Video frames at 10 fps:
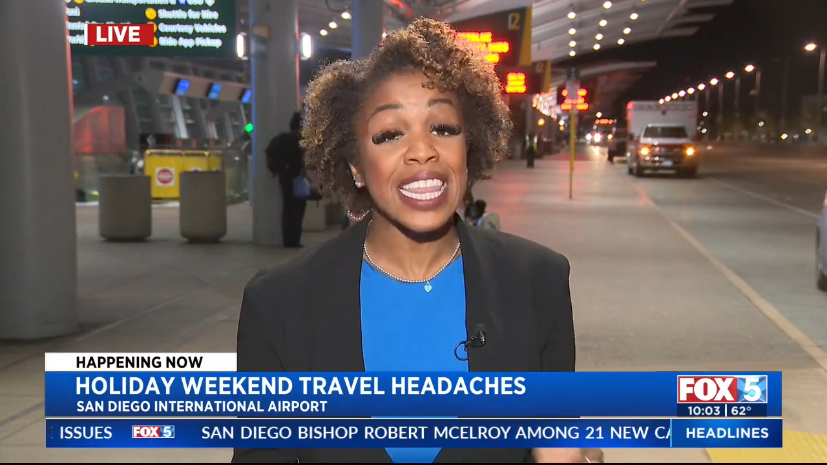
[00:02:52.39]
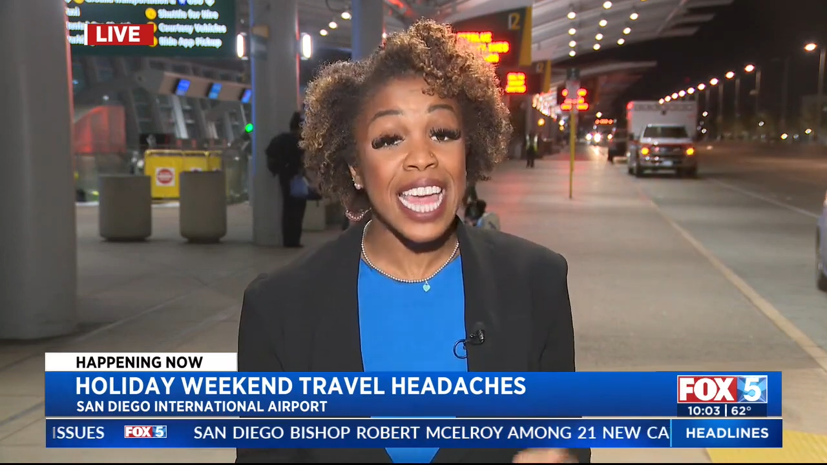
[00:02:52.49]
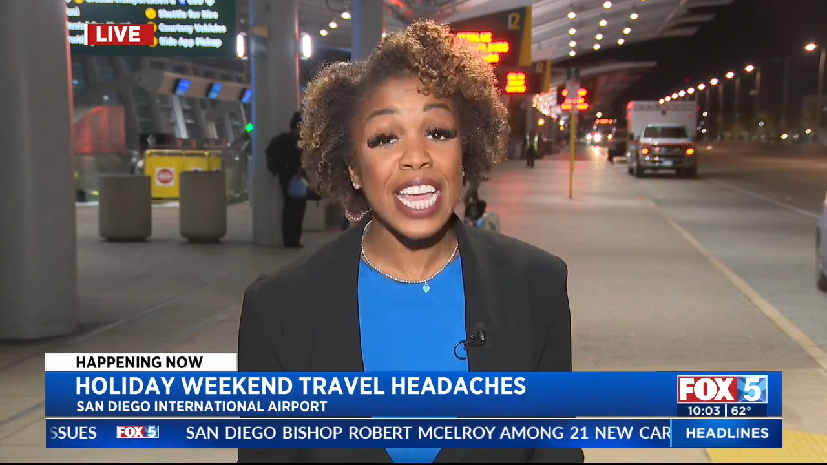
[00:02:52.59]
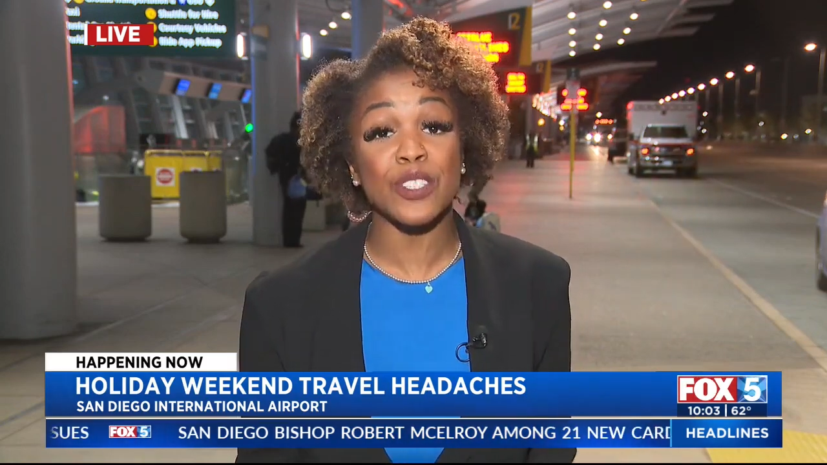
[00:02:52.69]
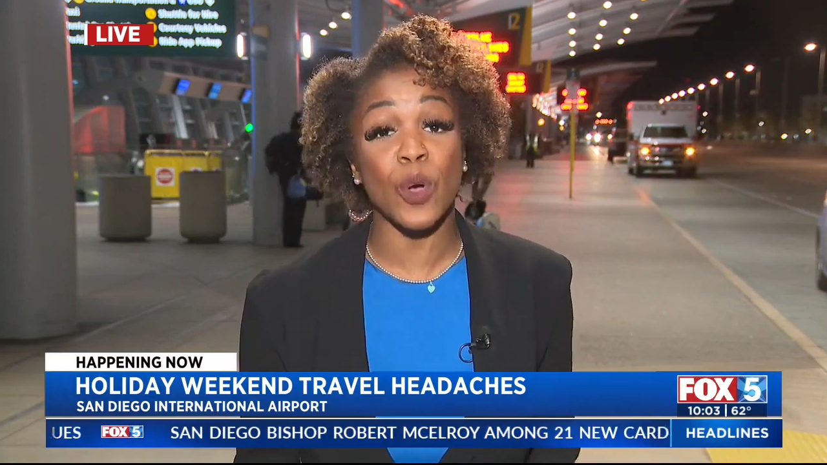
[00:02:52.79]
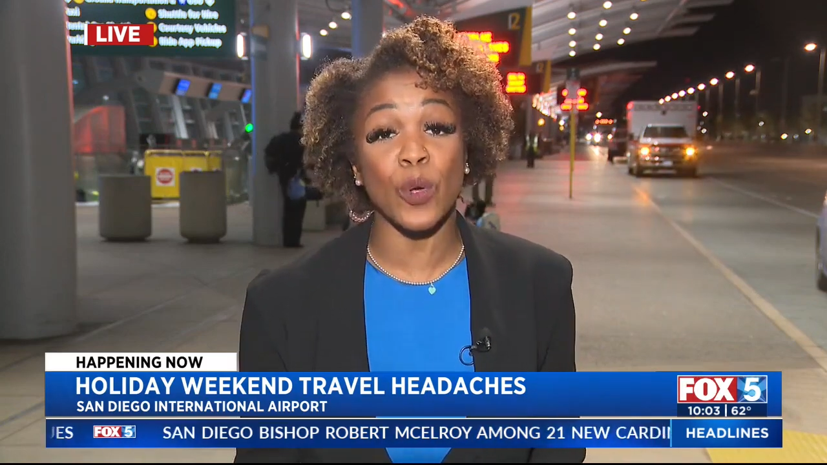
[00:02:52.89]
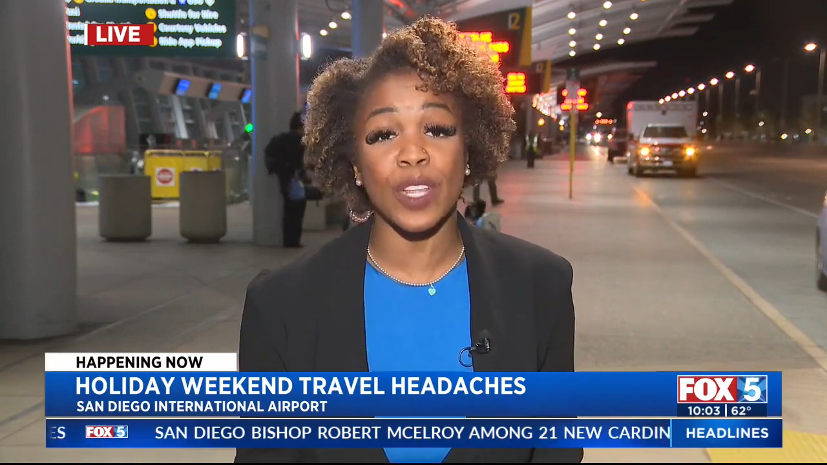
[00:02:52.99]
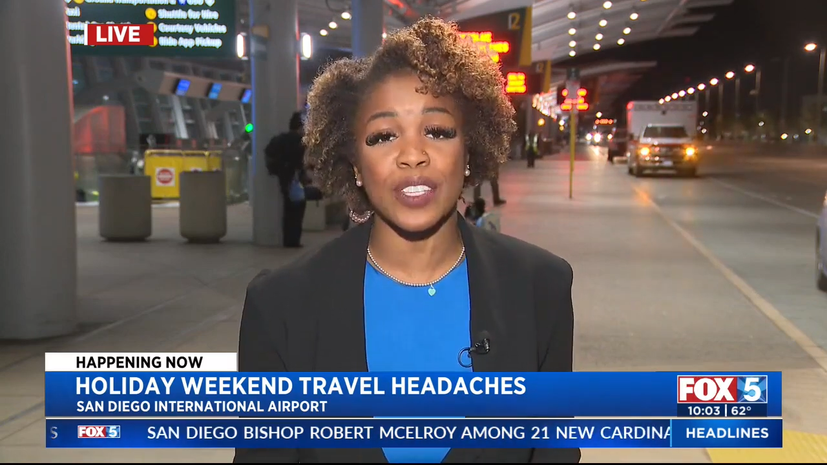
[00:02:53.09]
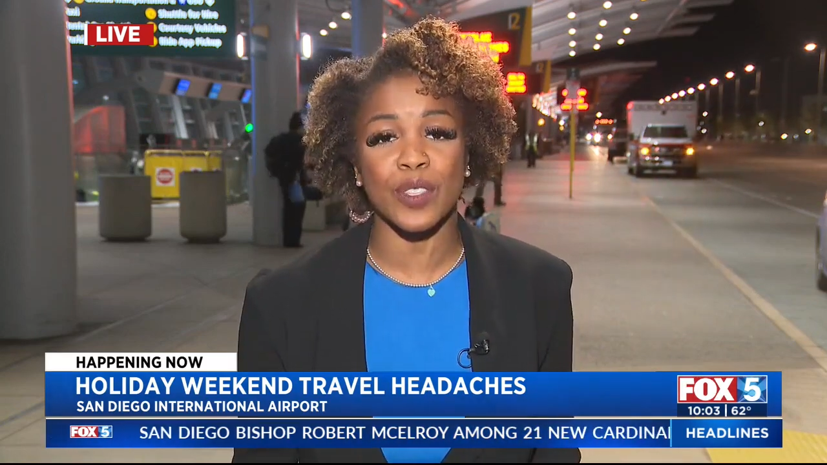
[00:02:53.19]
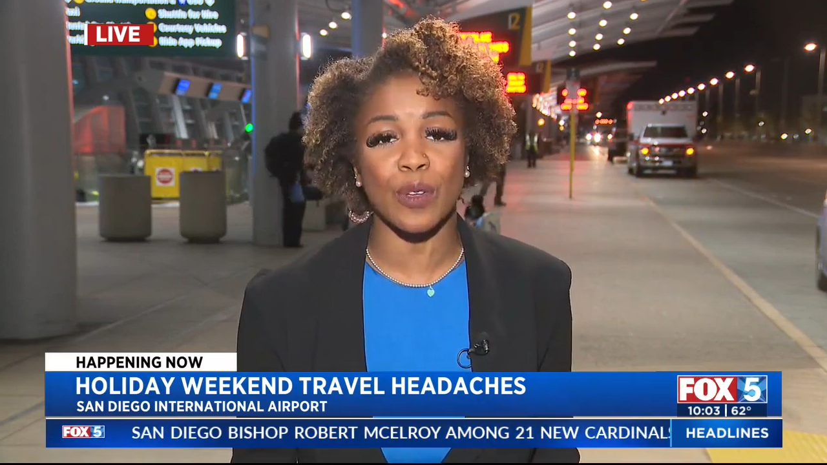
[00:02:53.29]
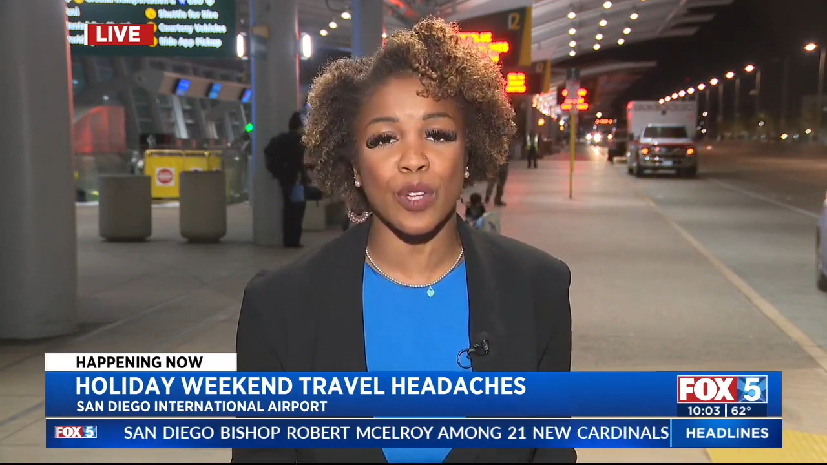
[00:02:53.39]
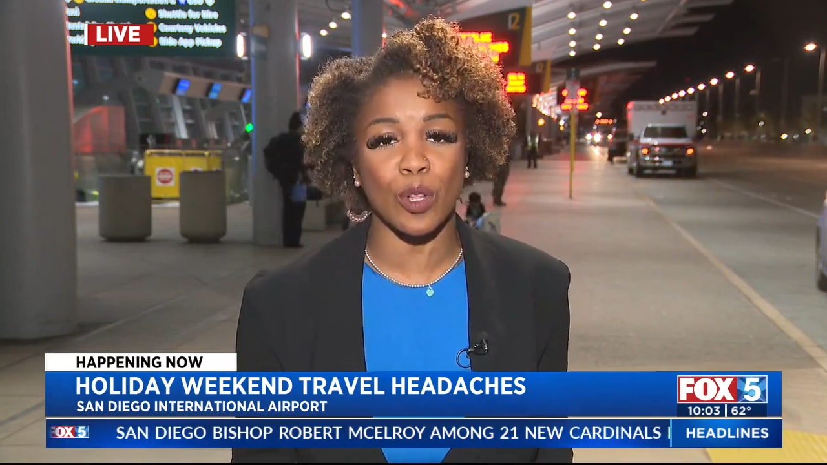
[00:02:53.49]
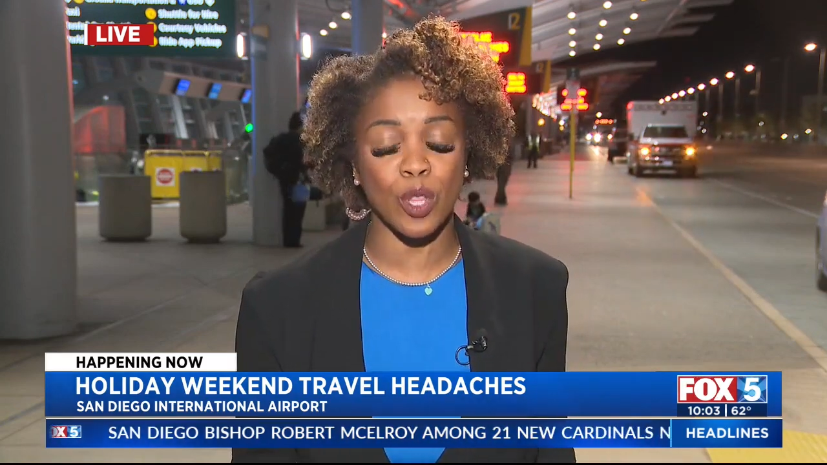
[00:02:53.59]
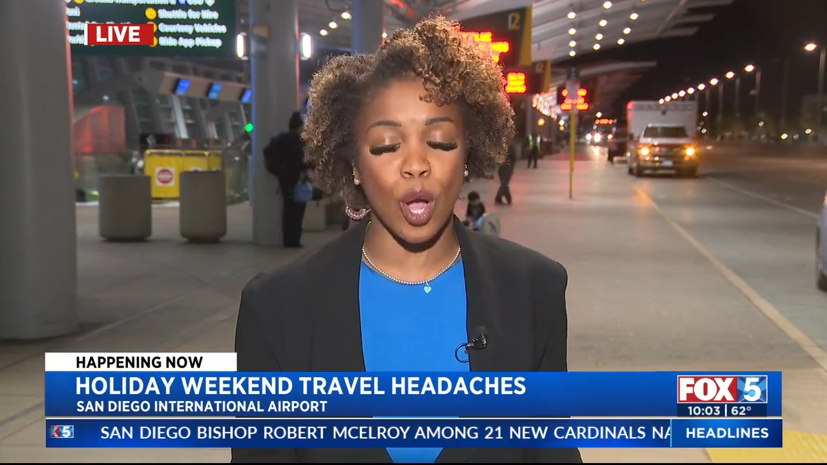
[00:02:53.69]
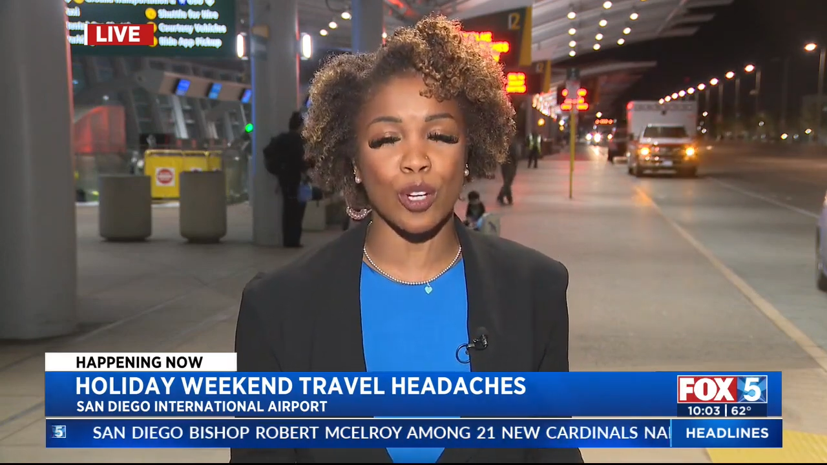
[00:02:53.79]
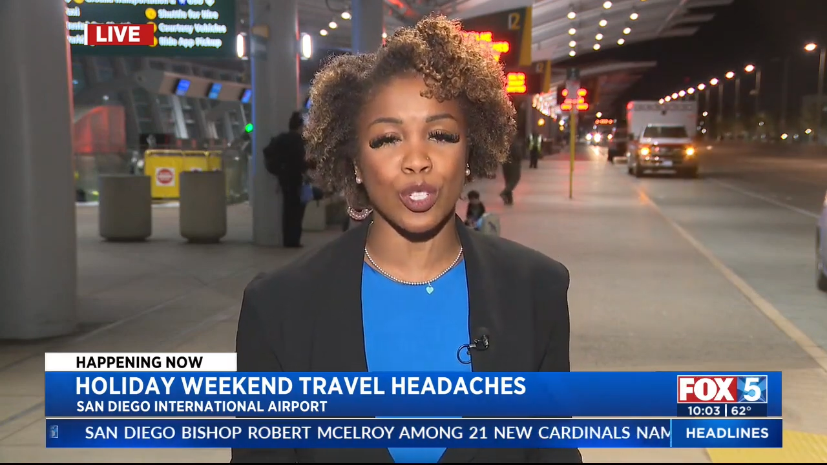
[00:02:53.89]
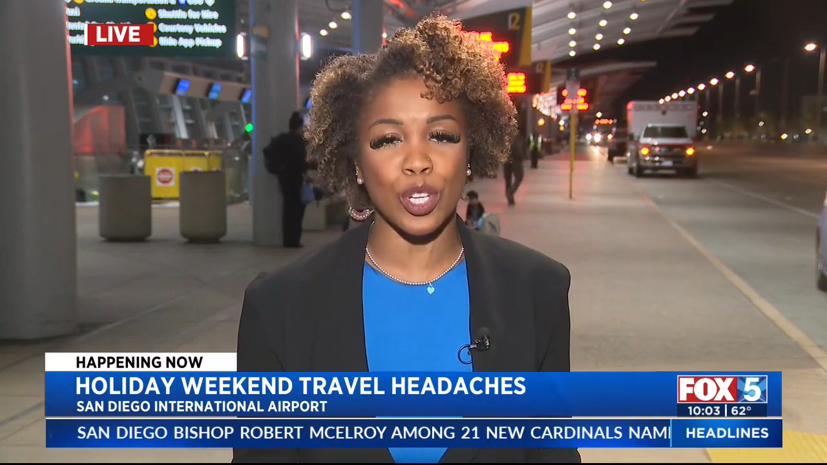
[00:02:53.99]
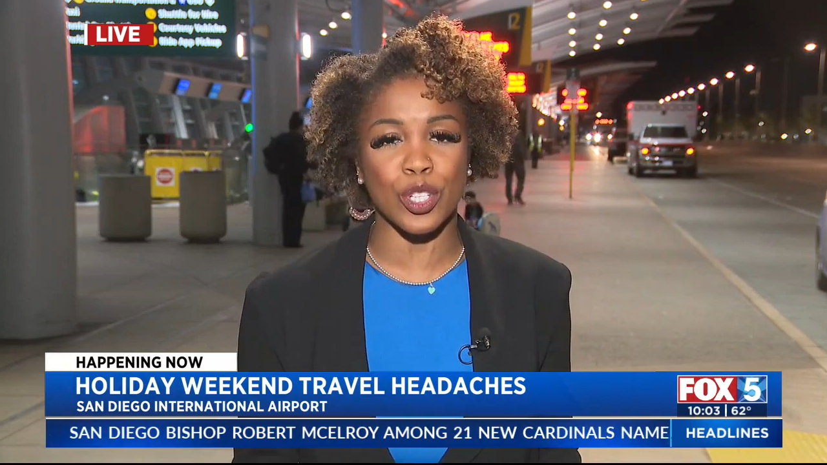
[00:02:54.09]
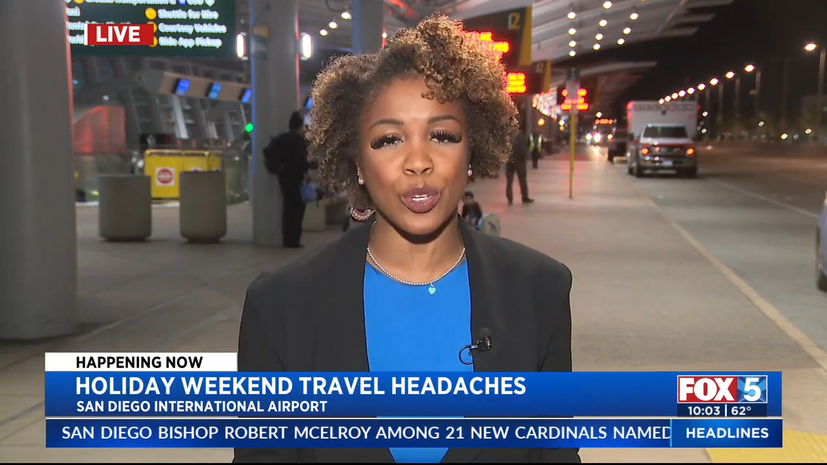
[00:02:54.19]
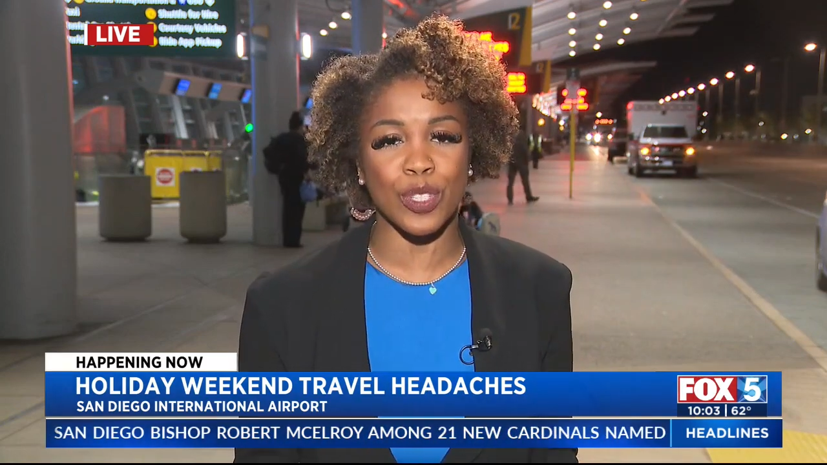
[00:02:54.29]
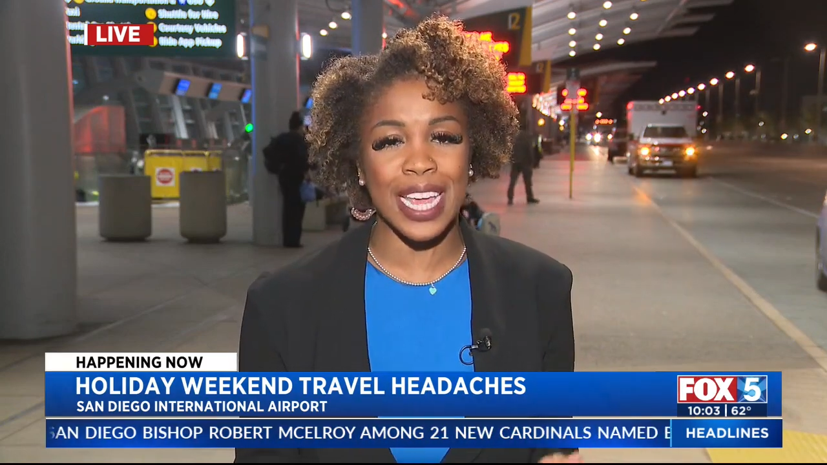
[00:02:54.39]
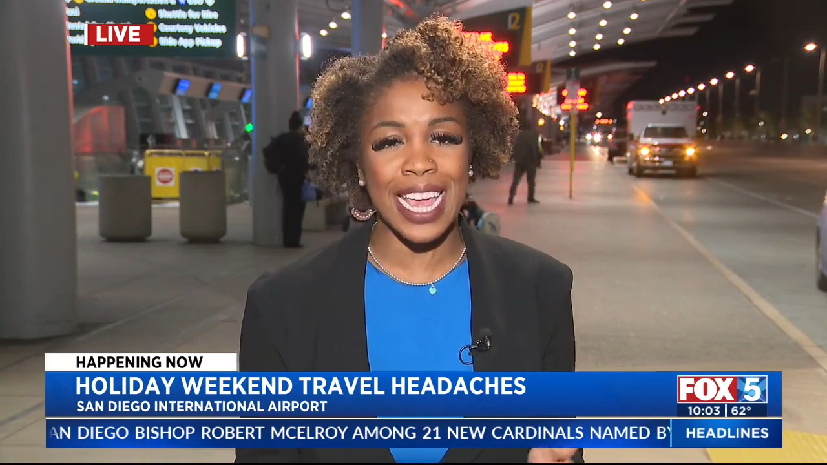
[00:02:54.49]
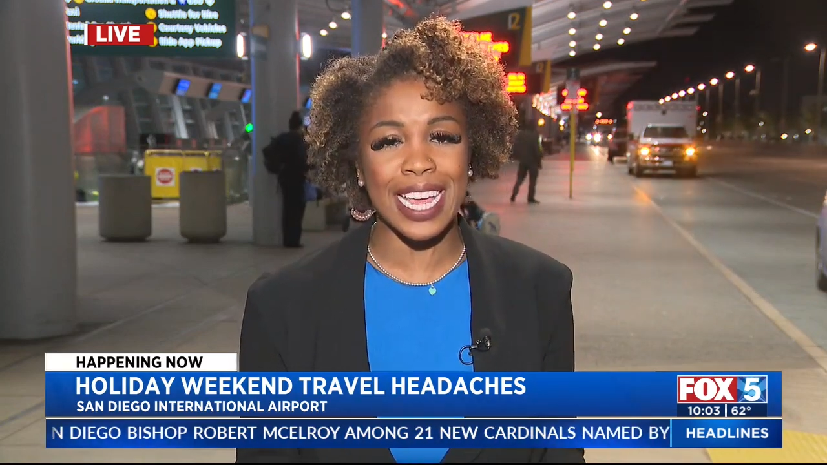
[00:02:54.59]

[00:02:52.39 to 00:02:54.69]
They told us those are largely due to